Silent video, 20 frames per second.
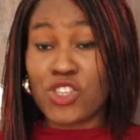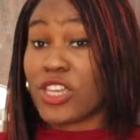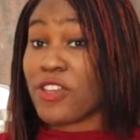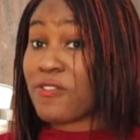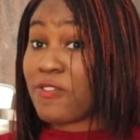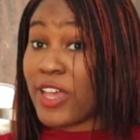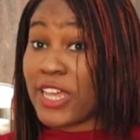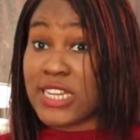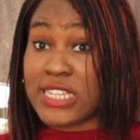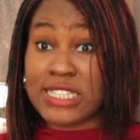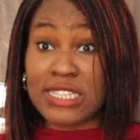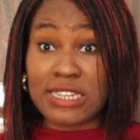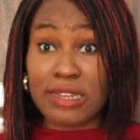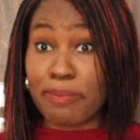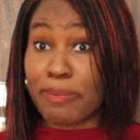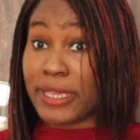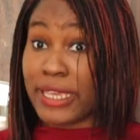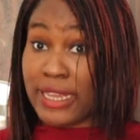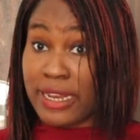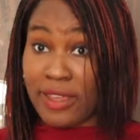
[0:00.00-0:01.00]
You can find this in the
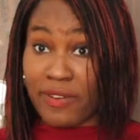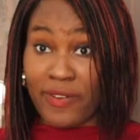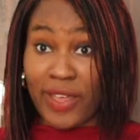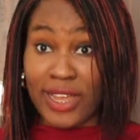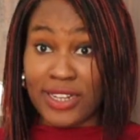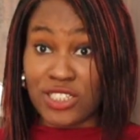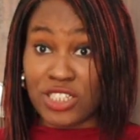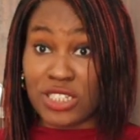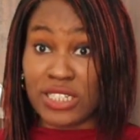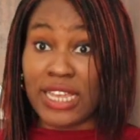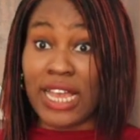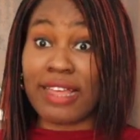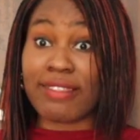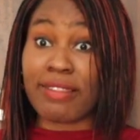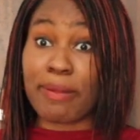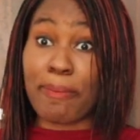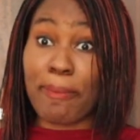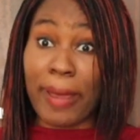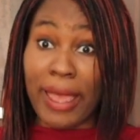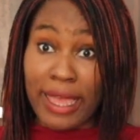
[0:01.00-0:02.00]
BNF, actually at
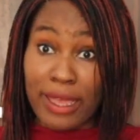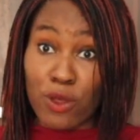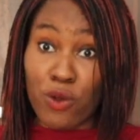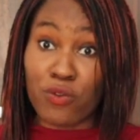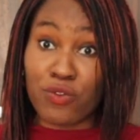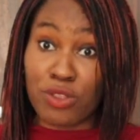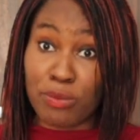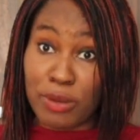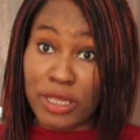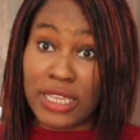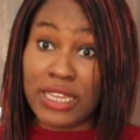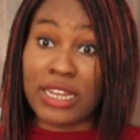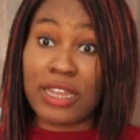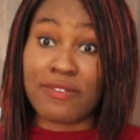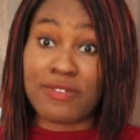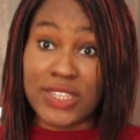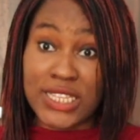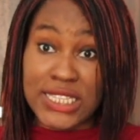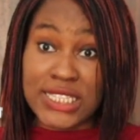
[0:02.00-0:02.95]
the back of the BNF.